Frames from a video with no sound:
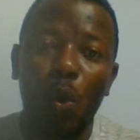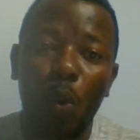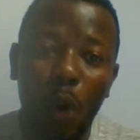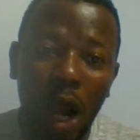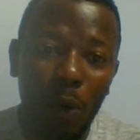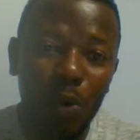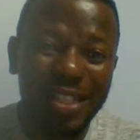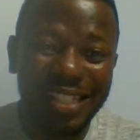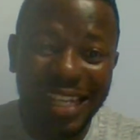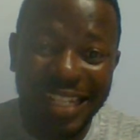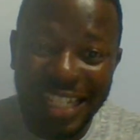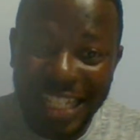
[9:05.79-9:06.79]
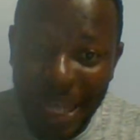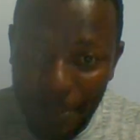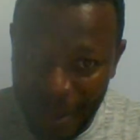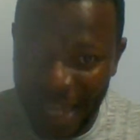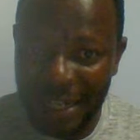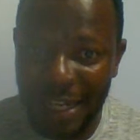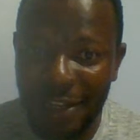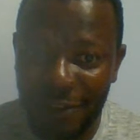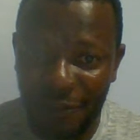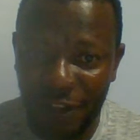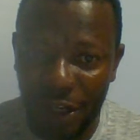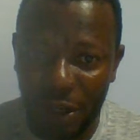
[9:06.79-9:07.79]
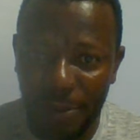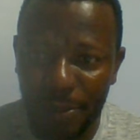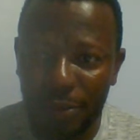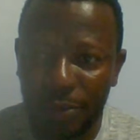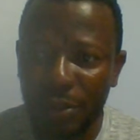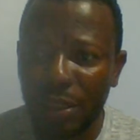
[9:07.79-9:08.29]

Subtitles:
What was the dependent variable?